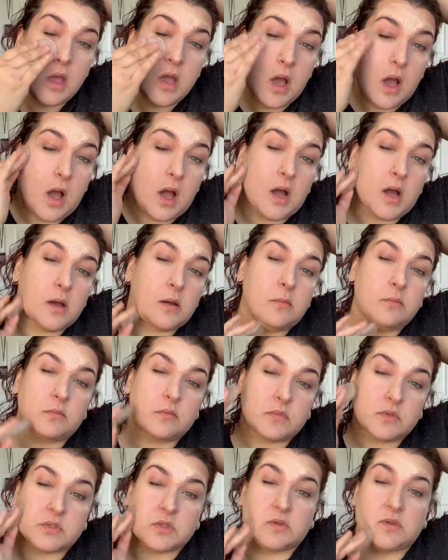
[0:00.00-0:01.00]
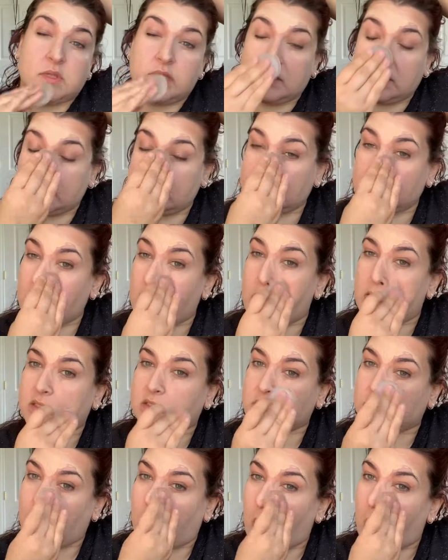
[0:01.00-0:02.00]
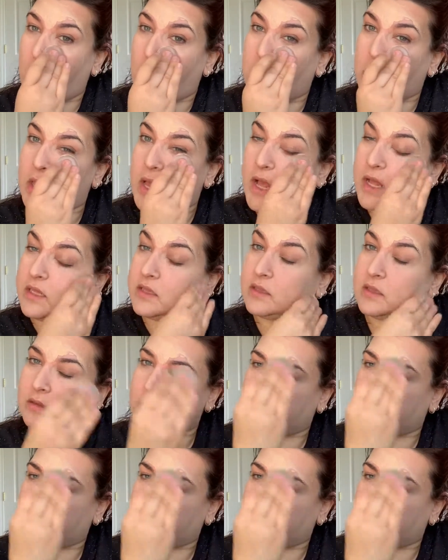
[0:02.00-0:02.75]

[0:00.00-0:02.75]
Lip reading: So this is a whole lot